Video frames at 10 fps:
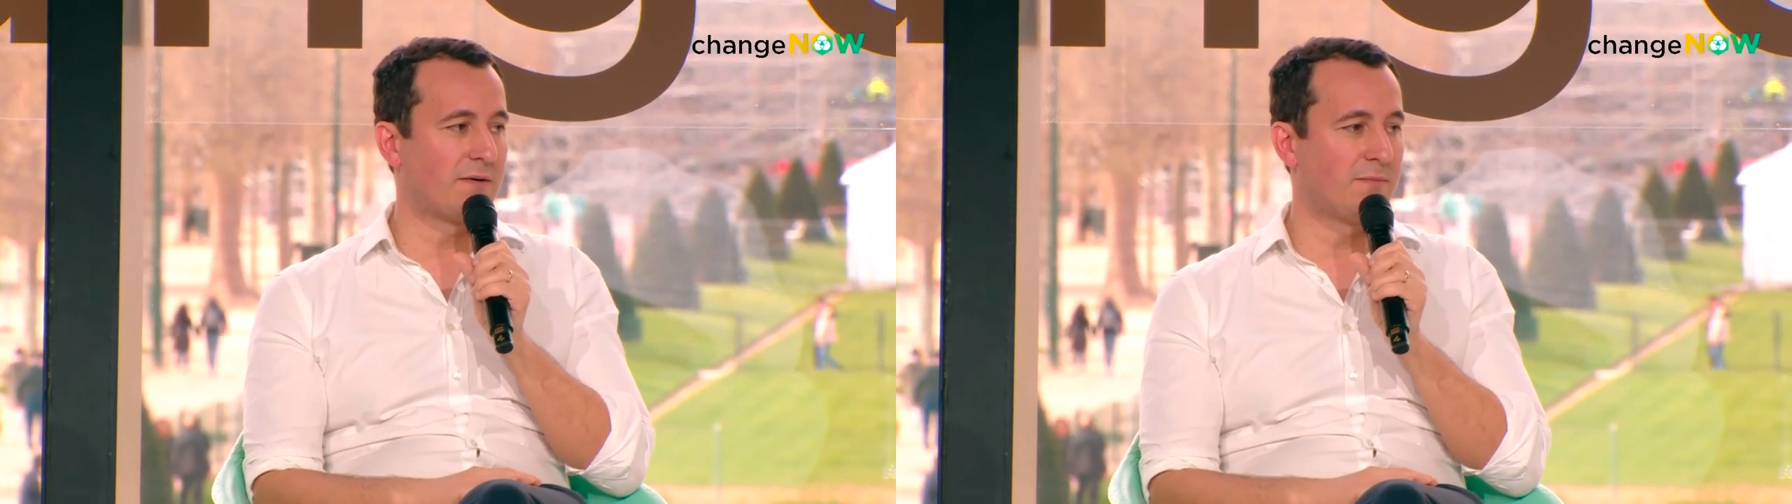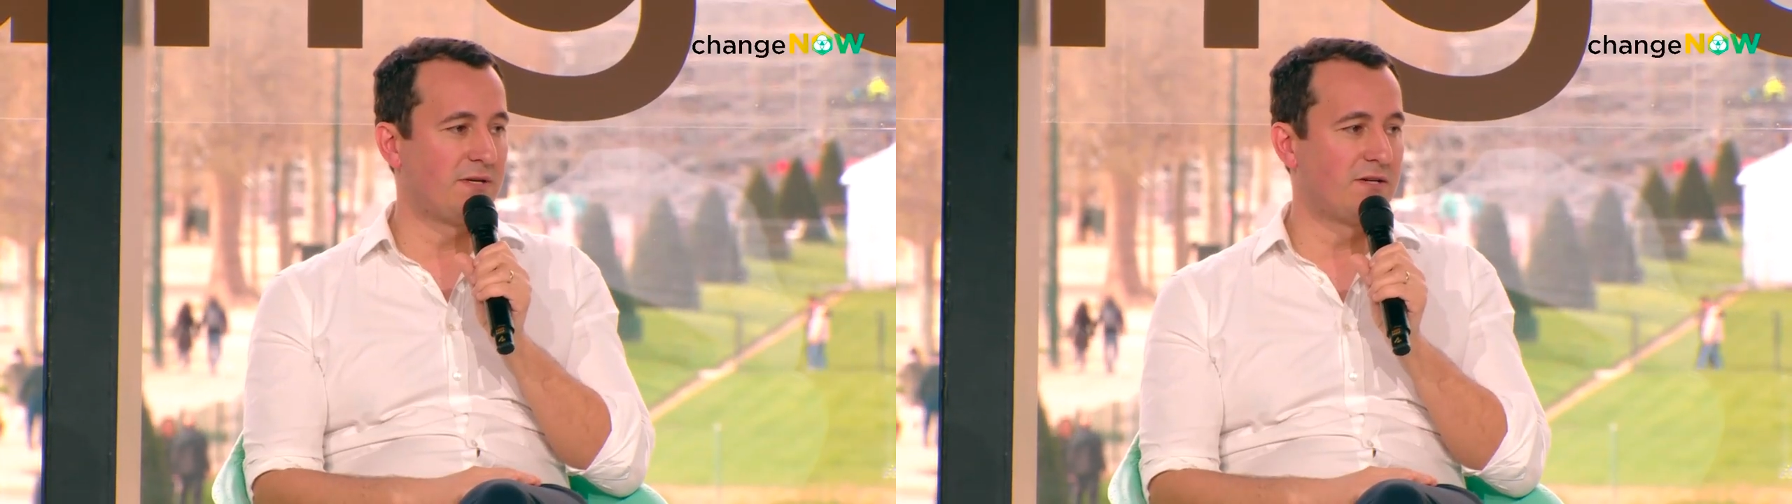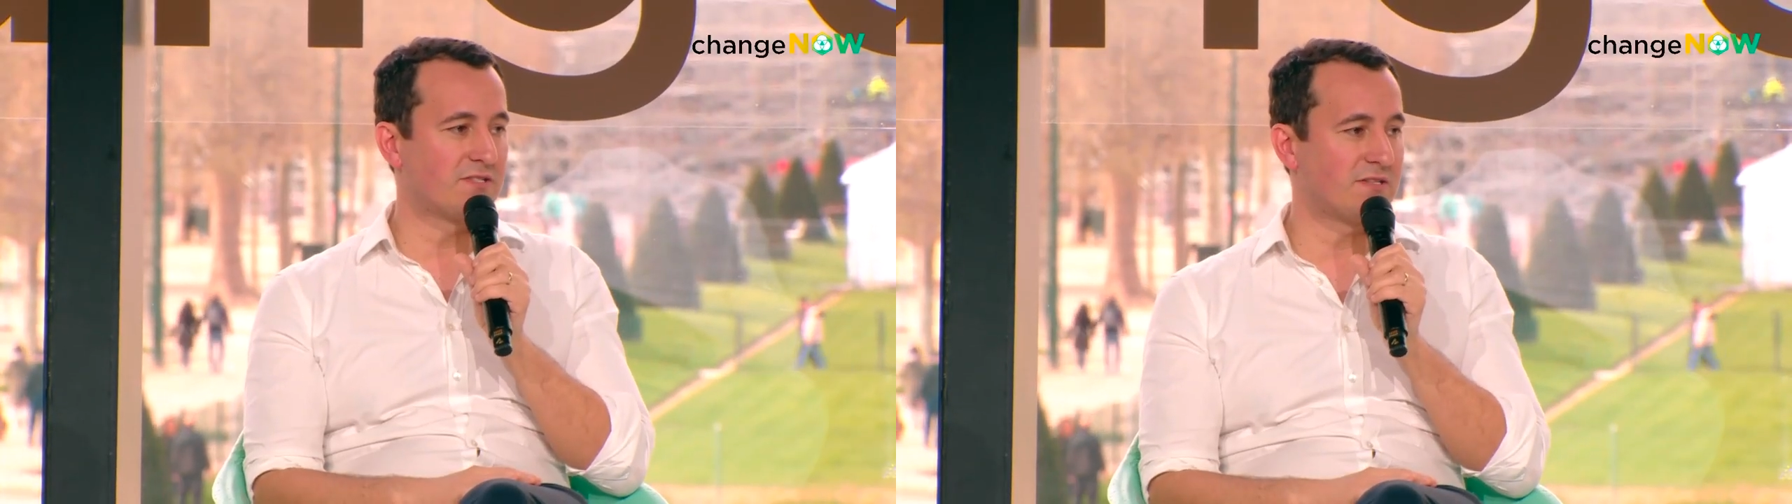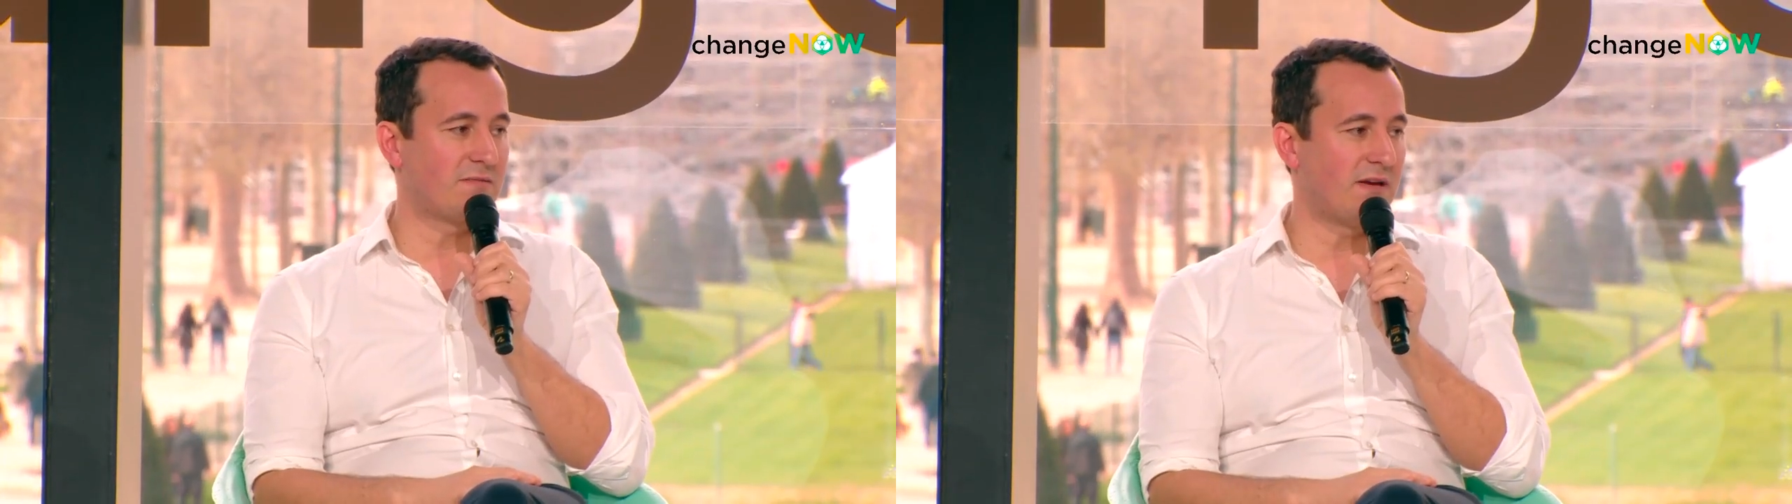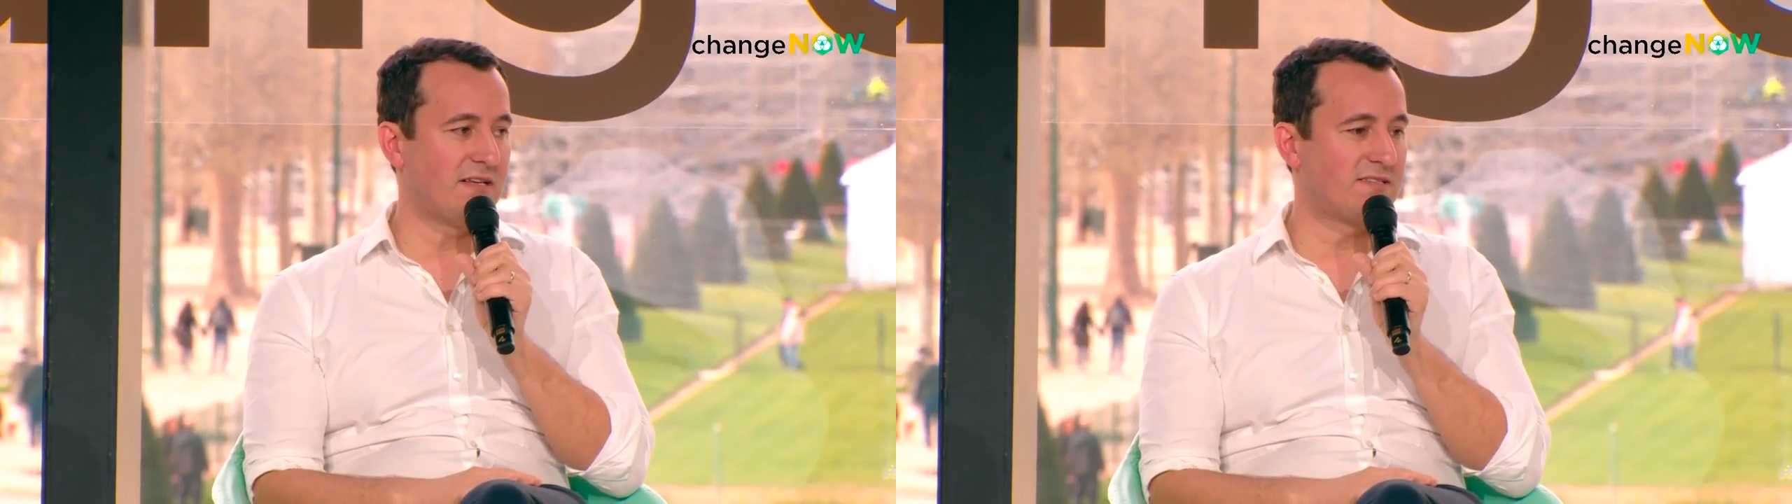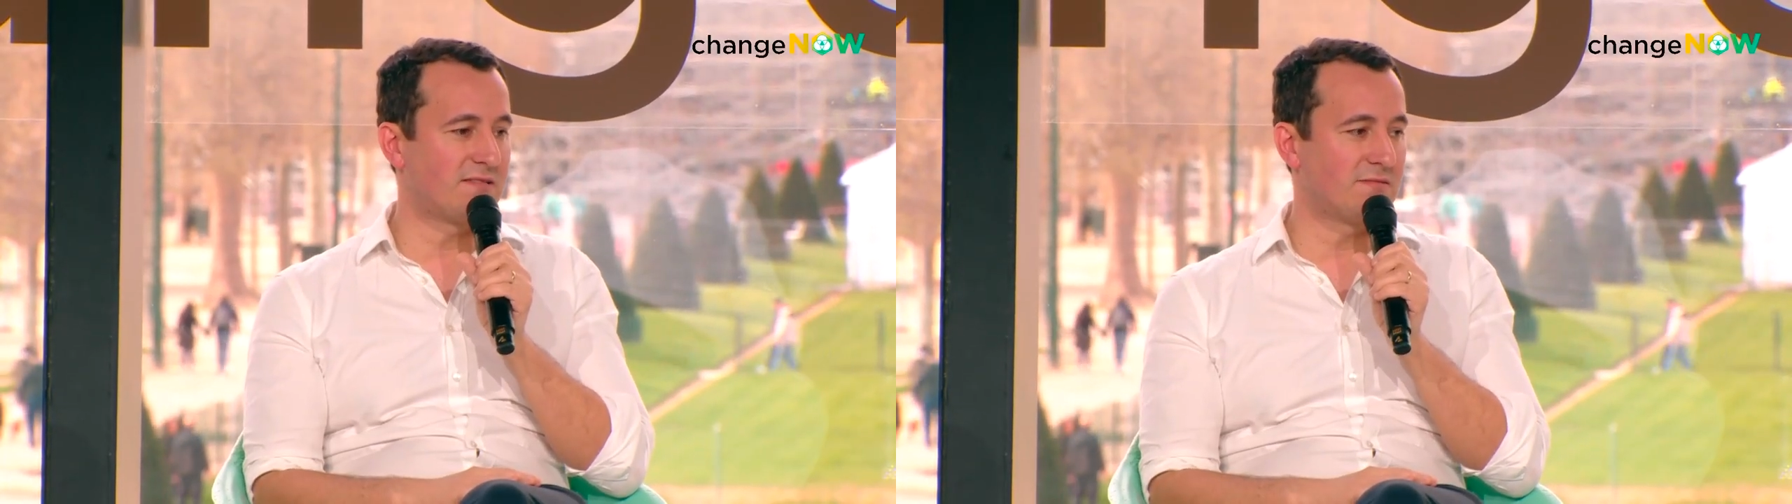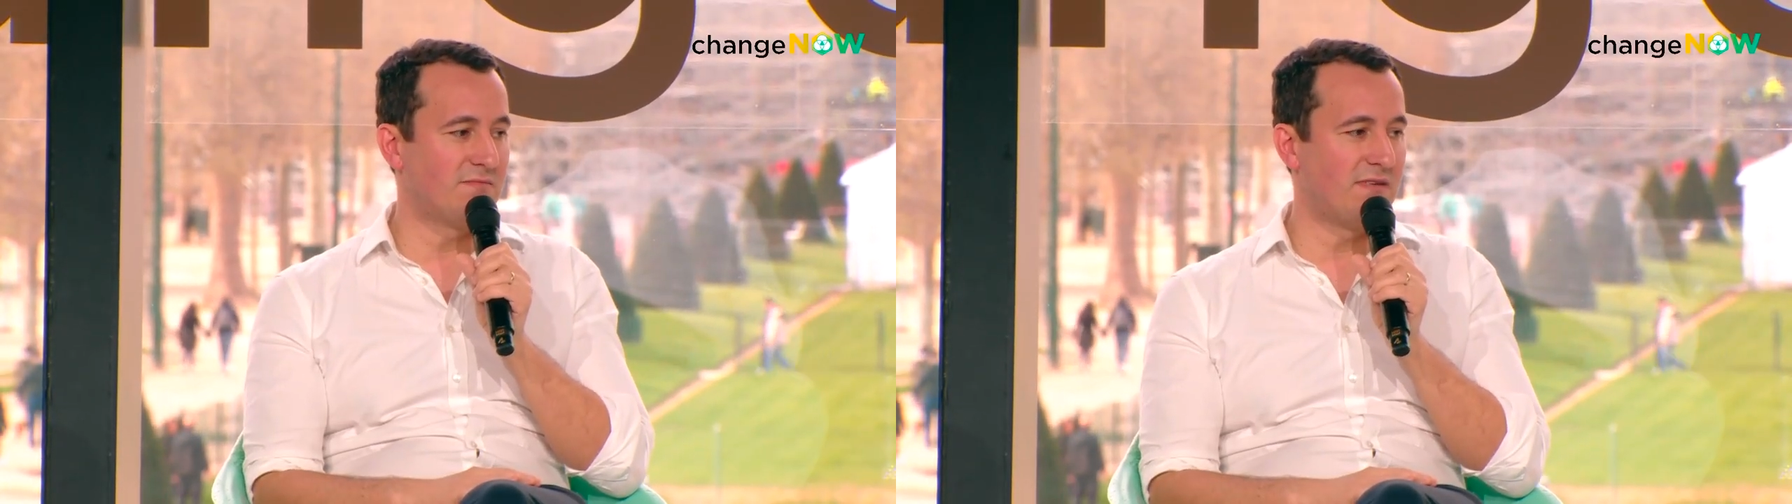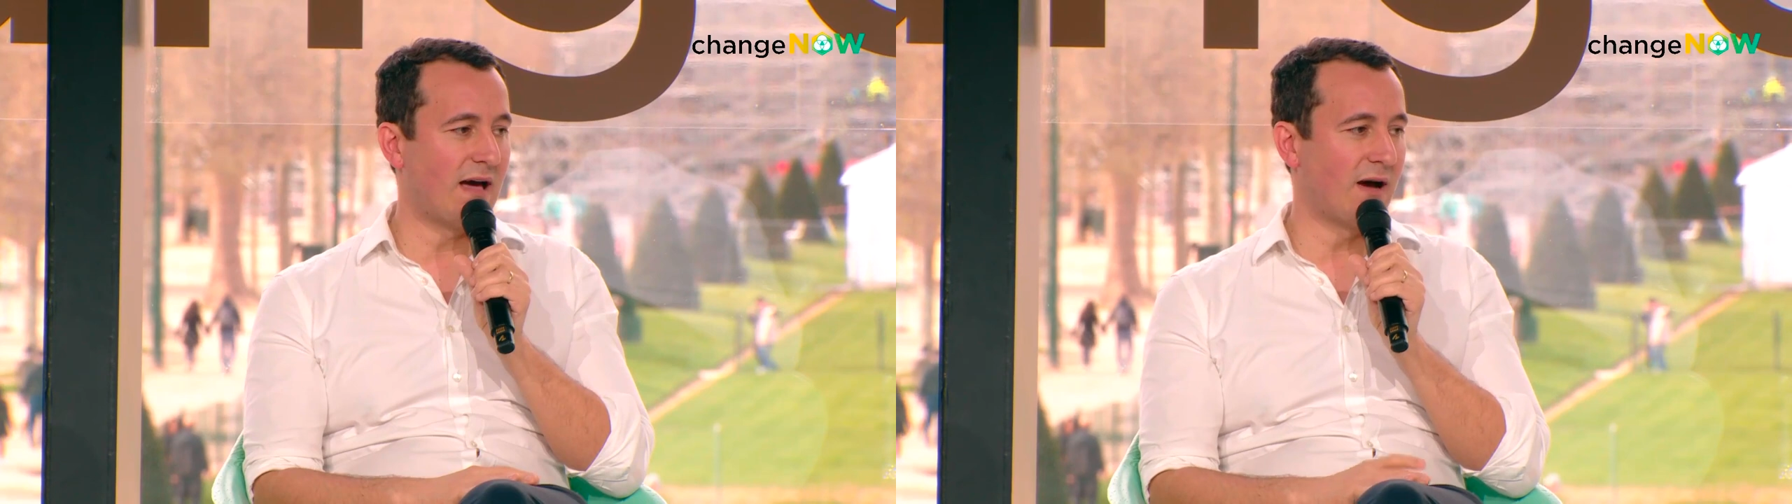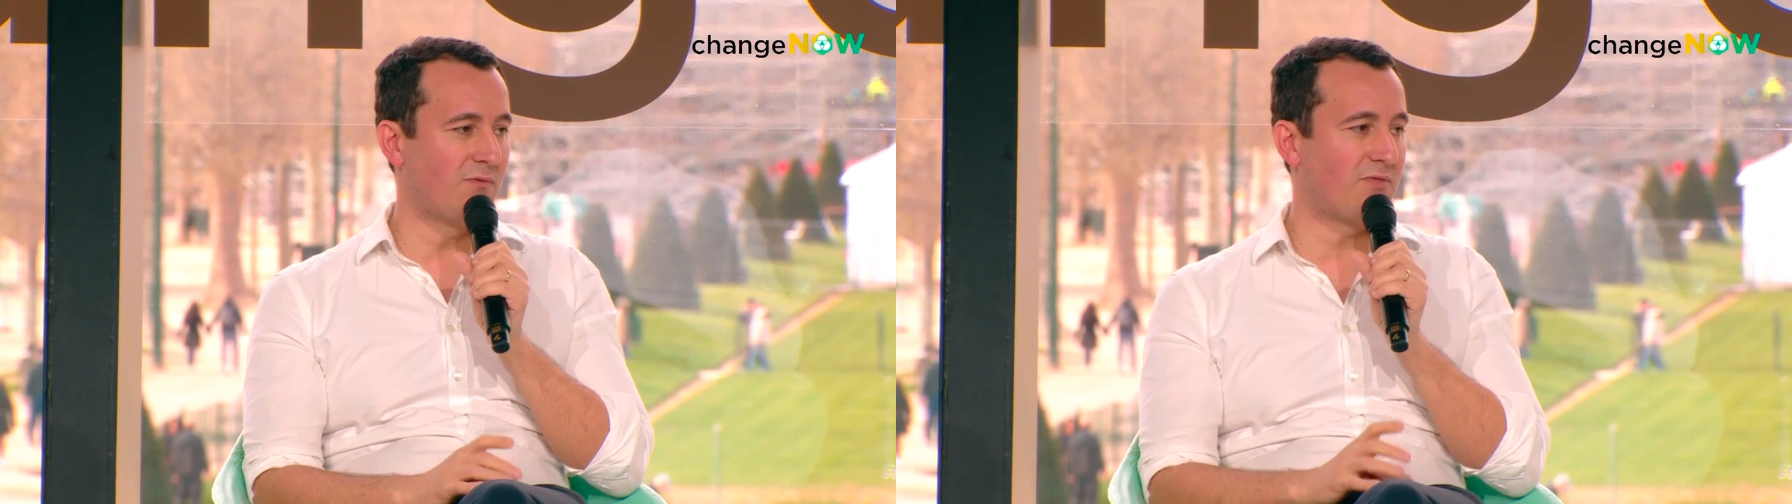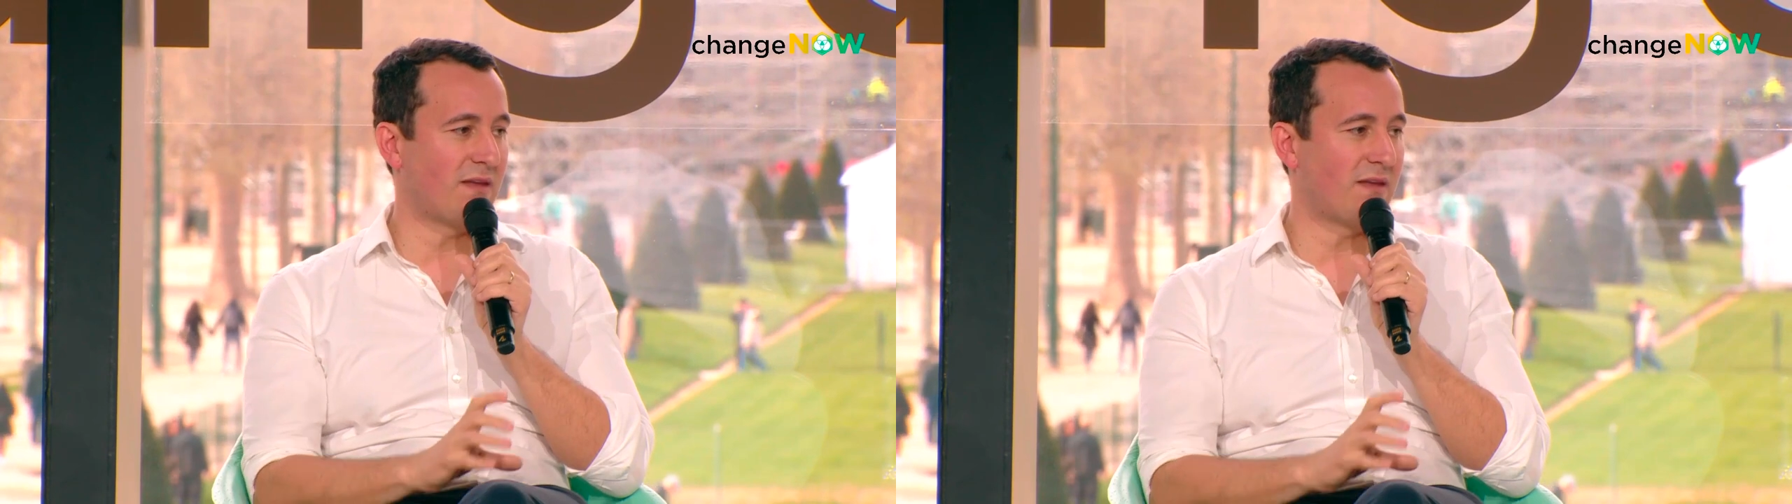because it's now